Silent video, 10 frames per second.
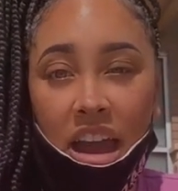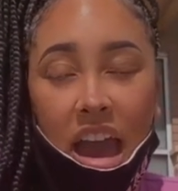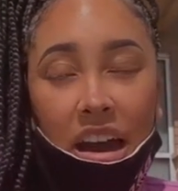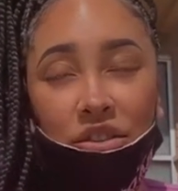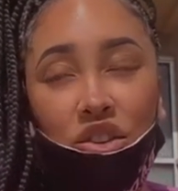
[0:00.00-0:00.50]

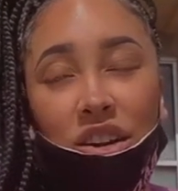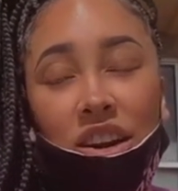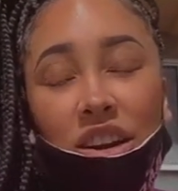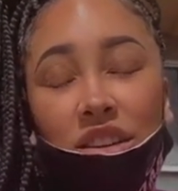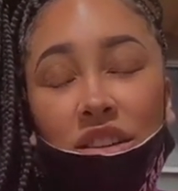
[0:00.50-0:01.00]

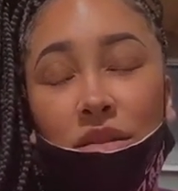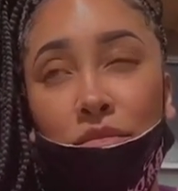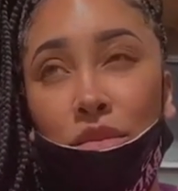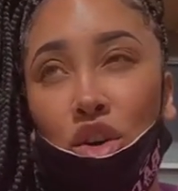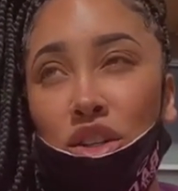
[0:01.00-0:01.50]
After
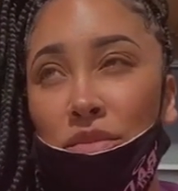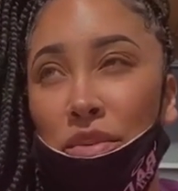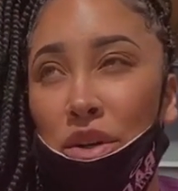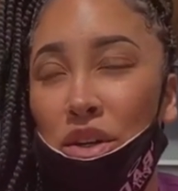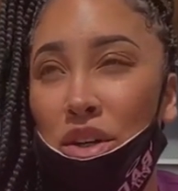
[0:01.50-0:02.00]

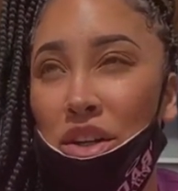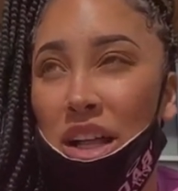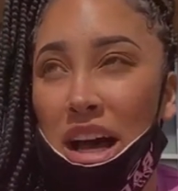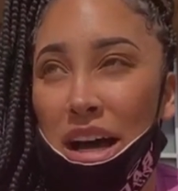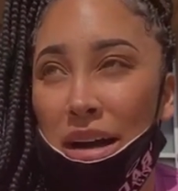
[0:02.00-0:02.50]
multiple
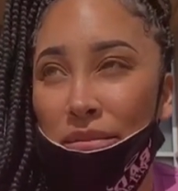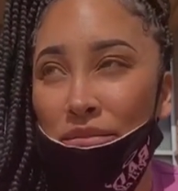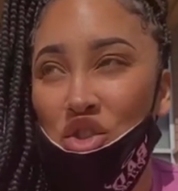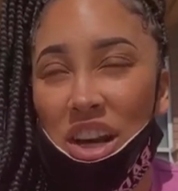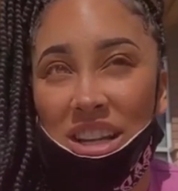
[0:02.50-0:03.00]

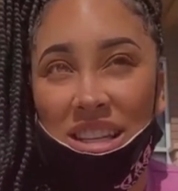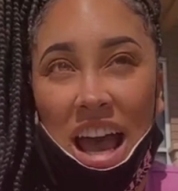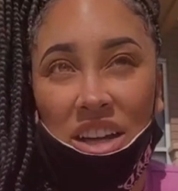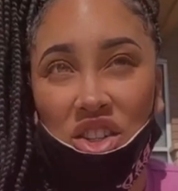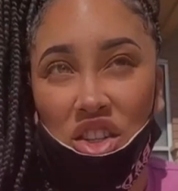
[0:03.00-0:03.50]

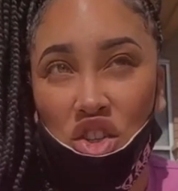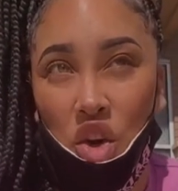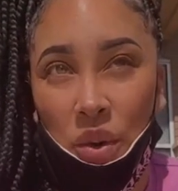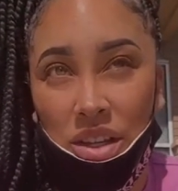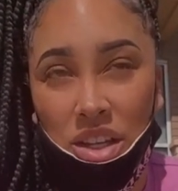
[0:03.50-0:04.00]
transactions
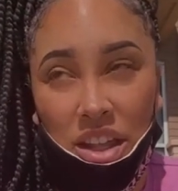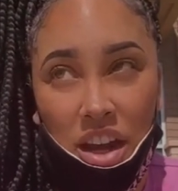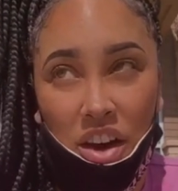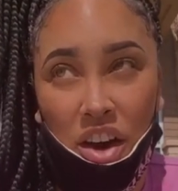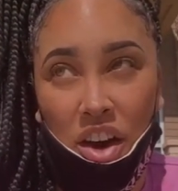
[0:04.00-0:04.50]
going to
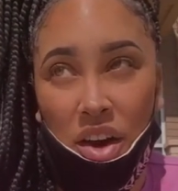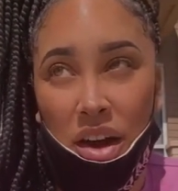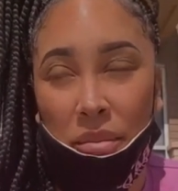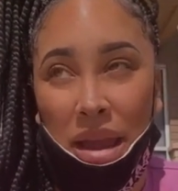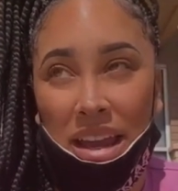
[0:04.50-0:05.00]
their
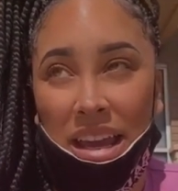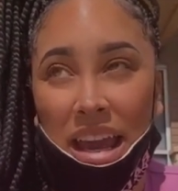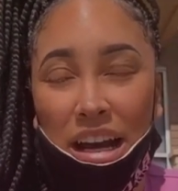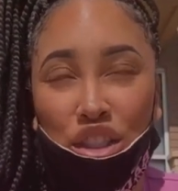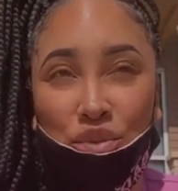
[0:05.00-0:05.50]
bank
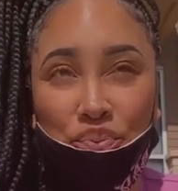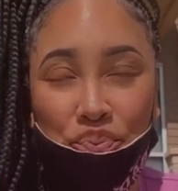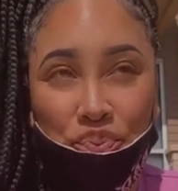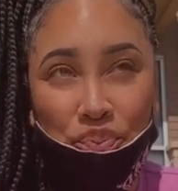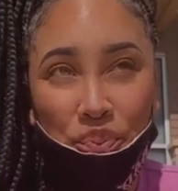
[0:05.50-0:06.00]
account,
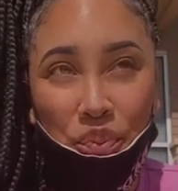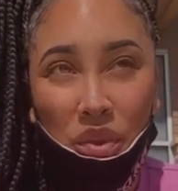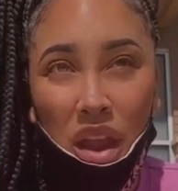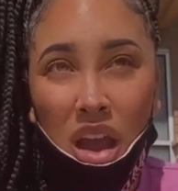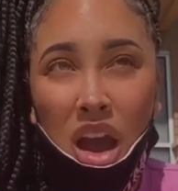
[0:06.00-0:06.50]

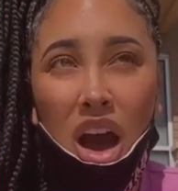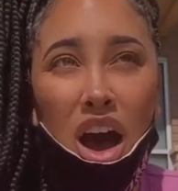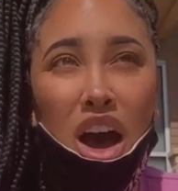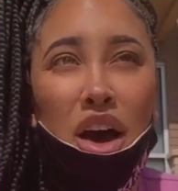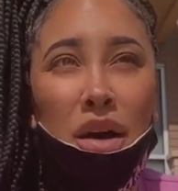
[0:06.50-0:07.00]

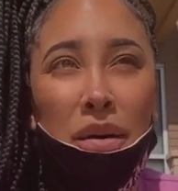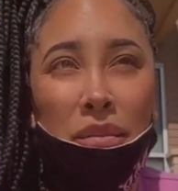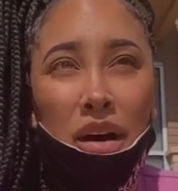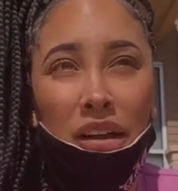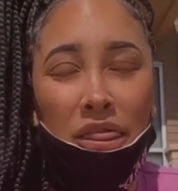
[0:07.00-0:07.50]

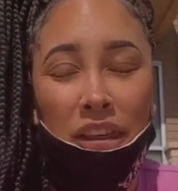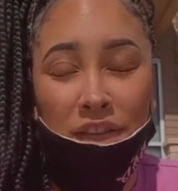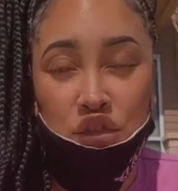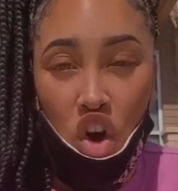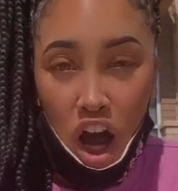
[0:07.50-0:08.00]
the
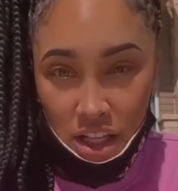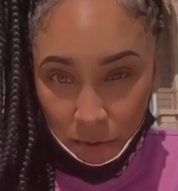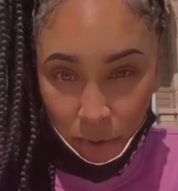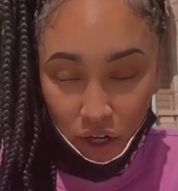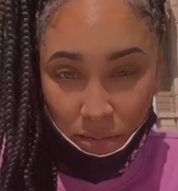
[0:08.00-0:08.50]
fraud
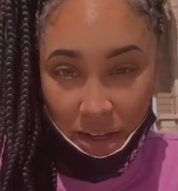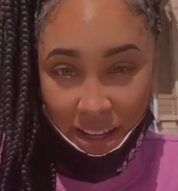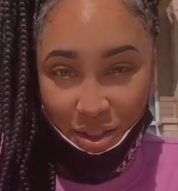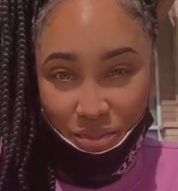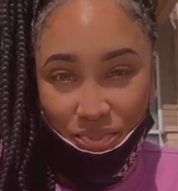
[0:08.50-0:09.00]

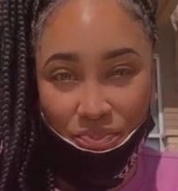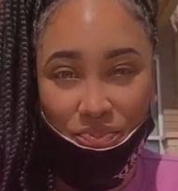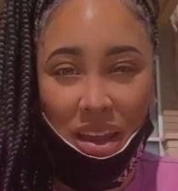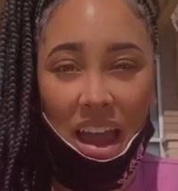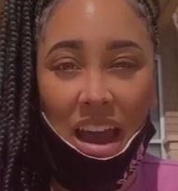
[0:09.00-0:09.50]
department
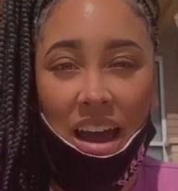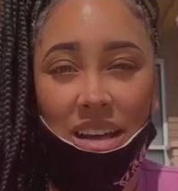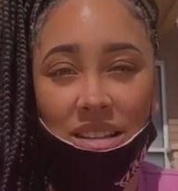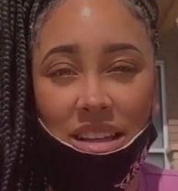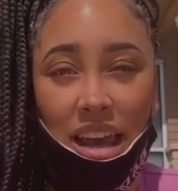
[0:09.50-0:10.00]

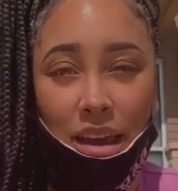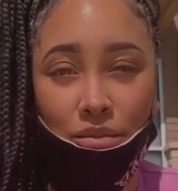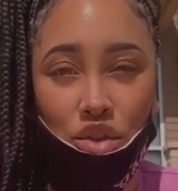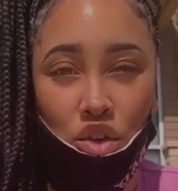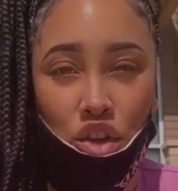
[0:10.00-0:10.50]
has
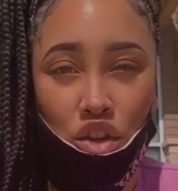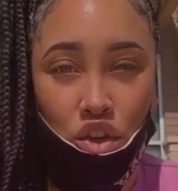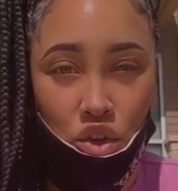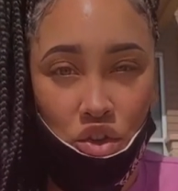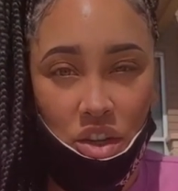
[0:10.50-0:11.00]
came to the
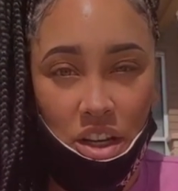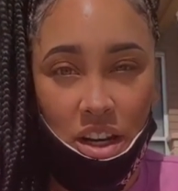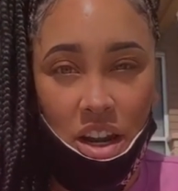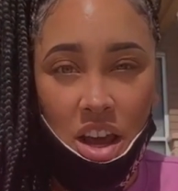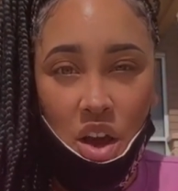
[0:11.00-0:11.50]

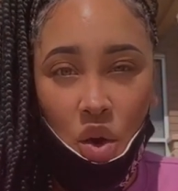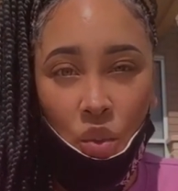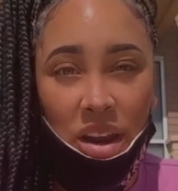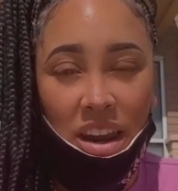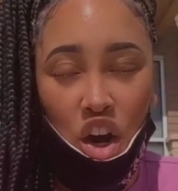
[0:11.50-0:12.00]
conclusion
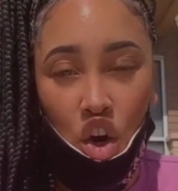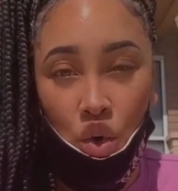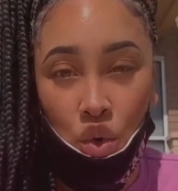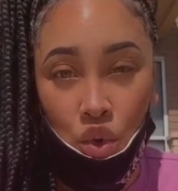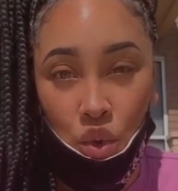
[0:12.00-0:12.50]
we know
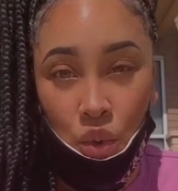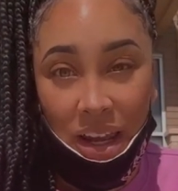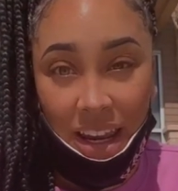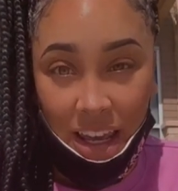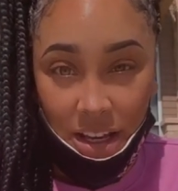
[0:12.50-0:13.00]
who
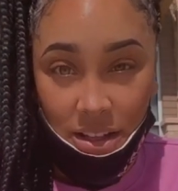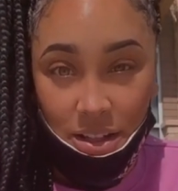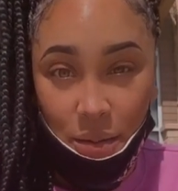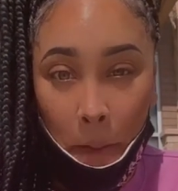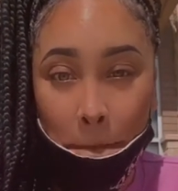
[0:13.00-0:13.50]
it is.